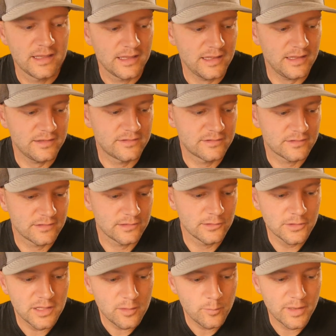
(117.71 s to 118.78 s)
It's
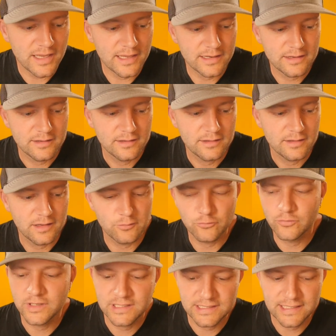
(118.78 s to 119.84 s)
looking back and
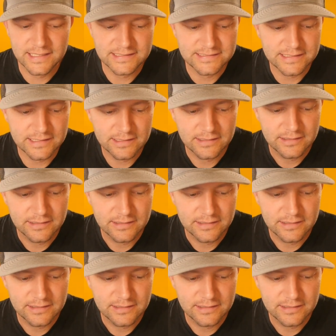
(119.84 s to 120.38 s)
realizing